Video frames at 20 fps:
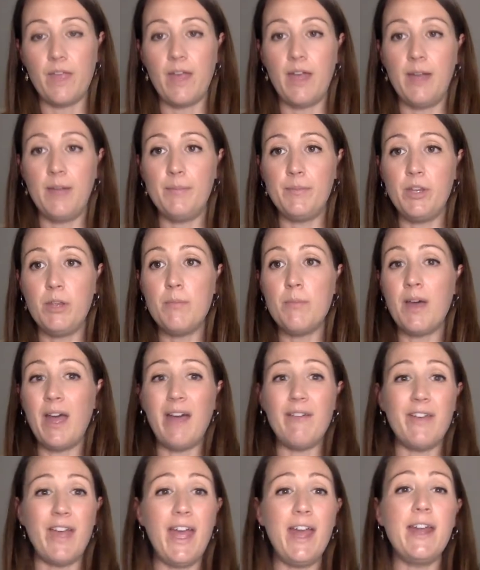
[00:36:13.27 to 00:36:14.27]
Um, you might
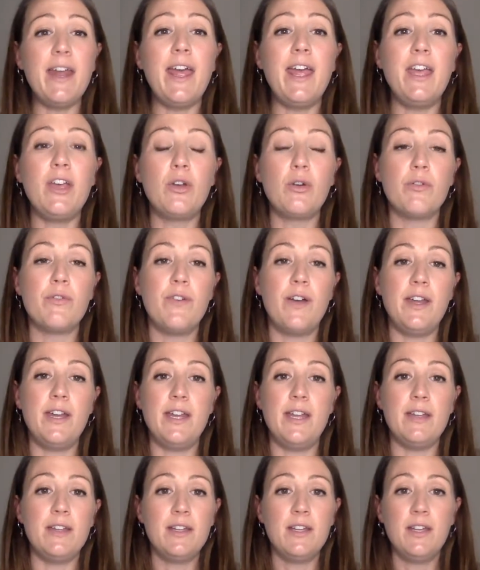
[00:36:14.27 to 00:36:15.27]
have a headache or find
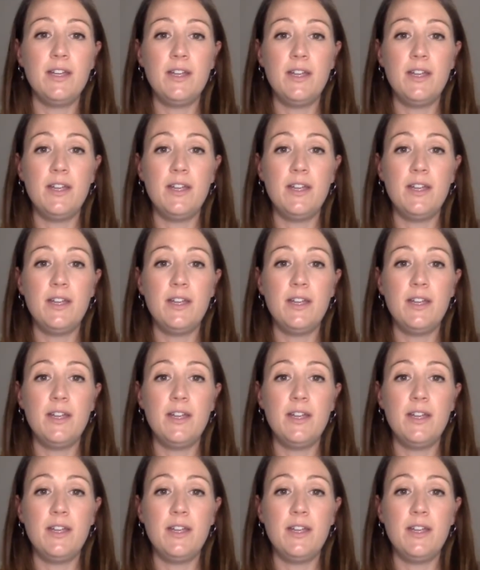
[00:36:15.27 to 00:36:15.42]
it